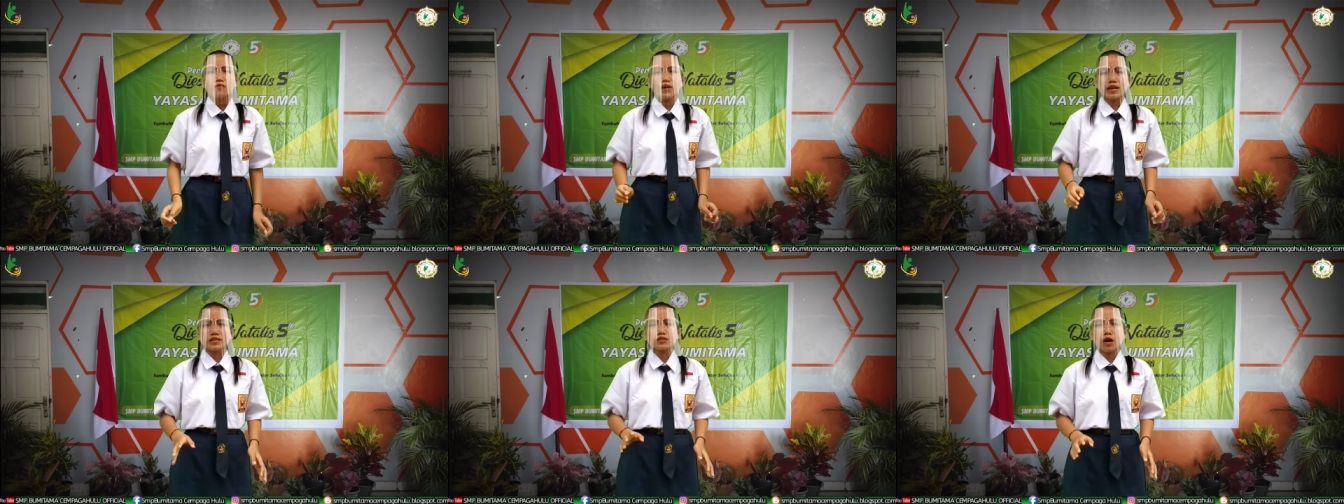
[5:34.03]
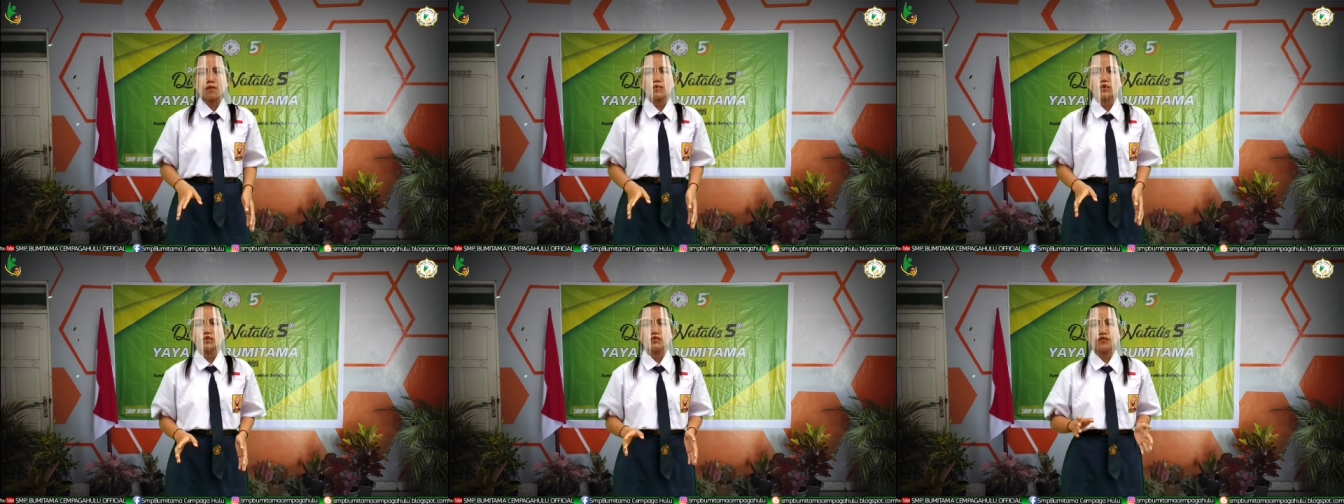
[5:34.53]
Find
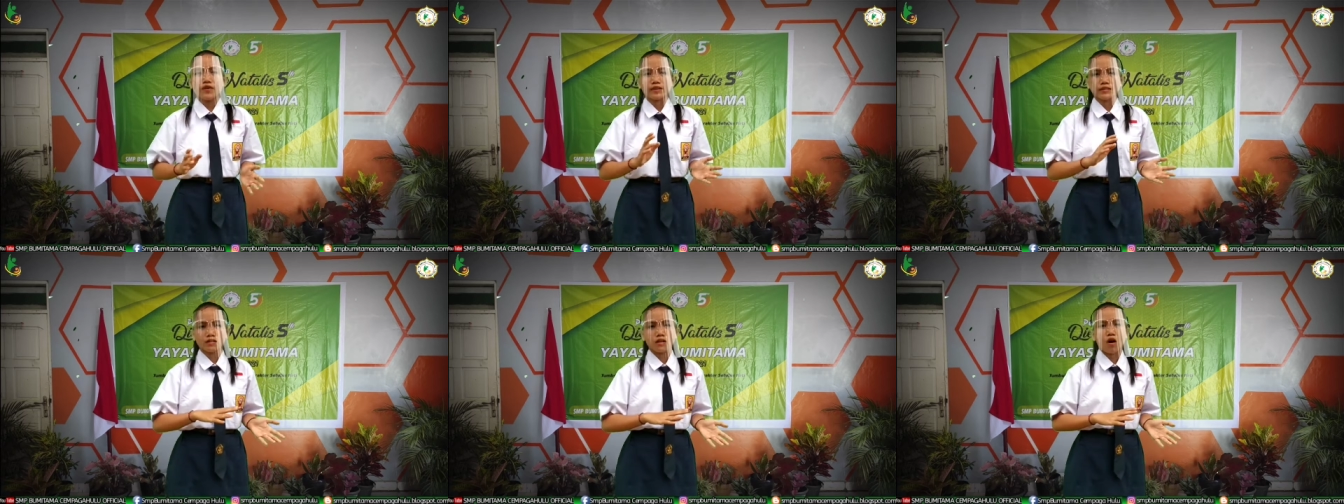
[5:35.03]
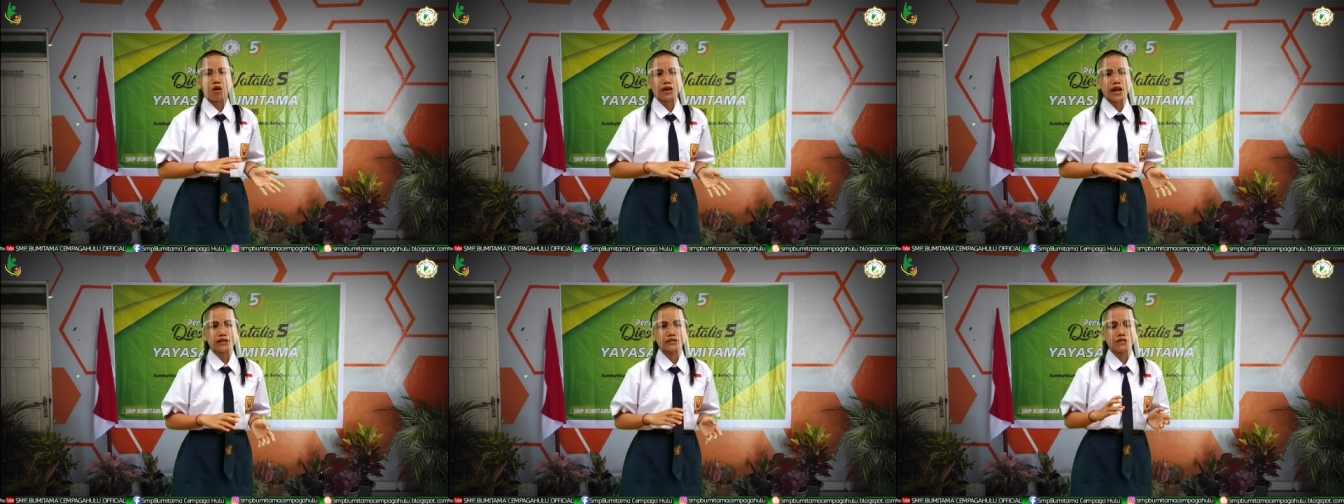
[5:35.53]
some motivator or
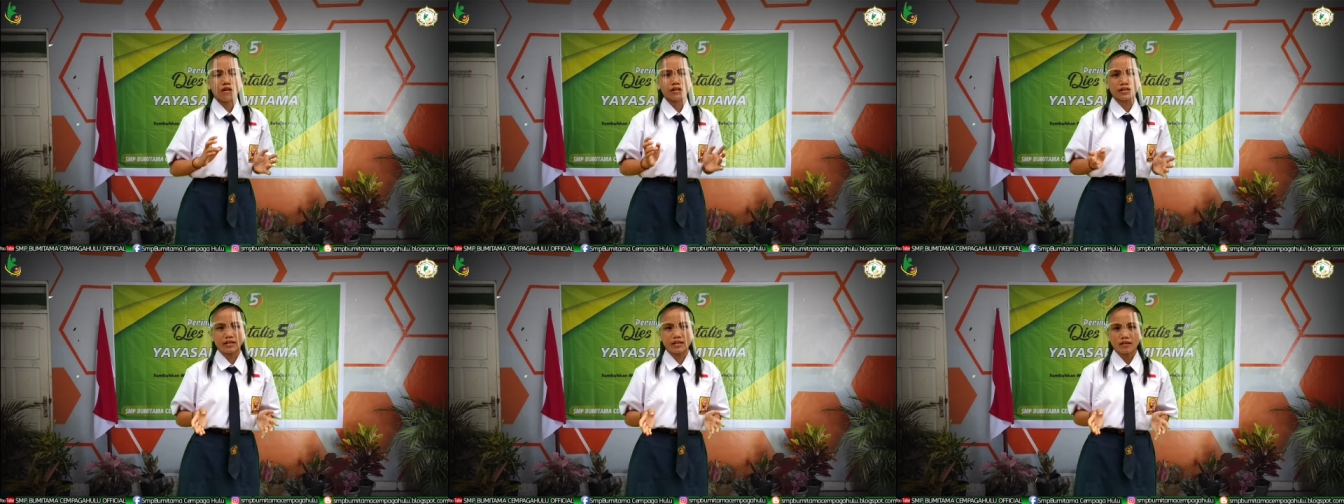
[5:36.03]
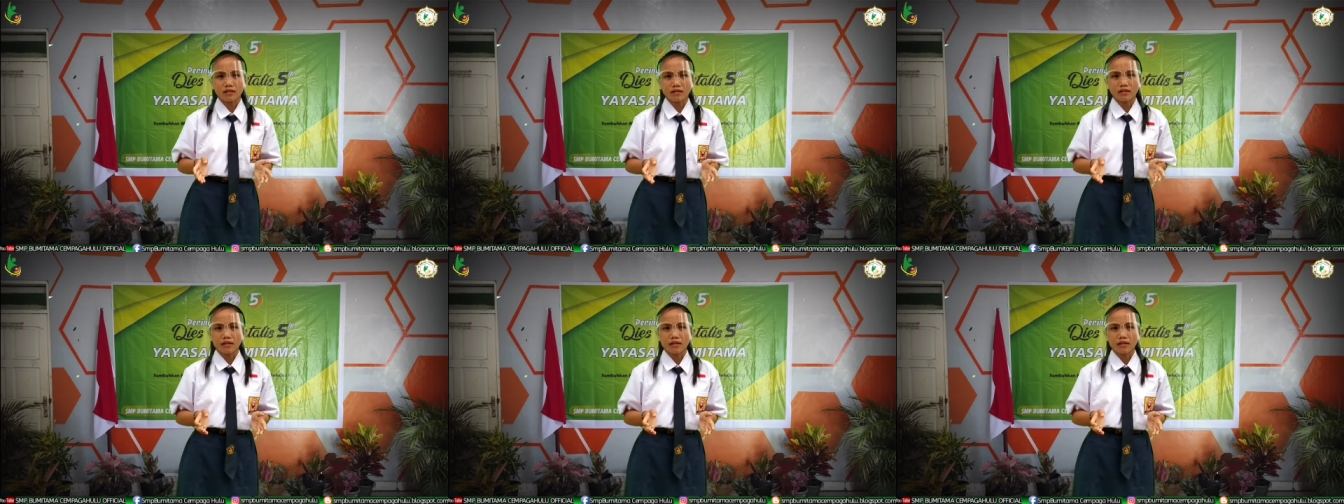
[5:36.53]
encourager.